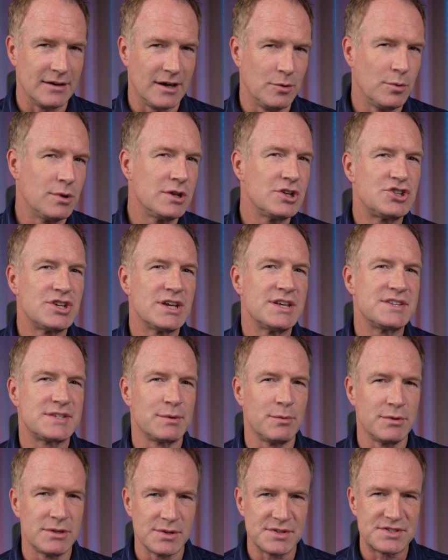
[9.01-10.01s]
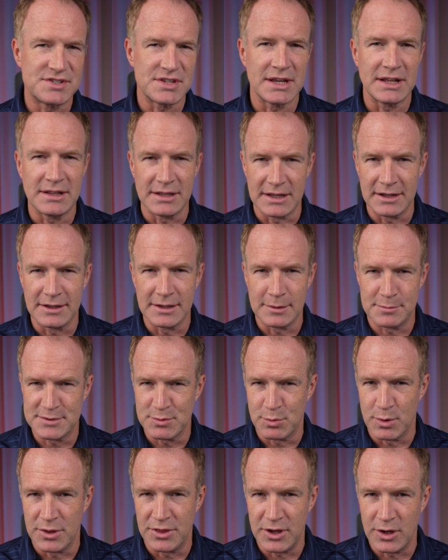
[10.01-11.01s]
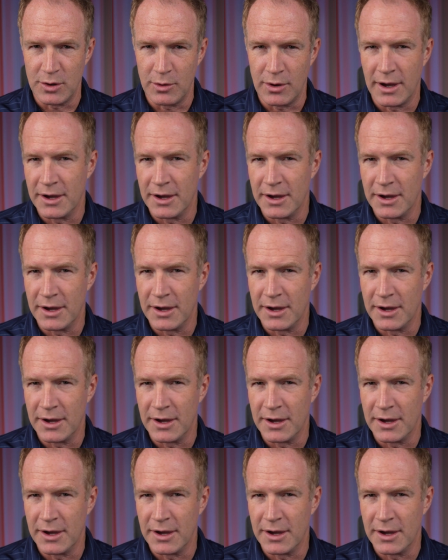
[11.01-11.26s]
I want to share some of those cycling clips with you.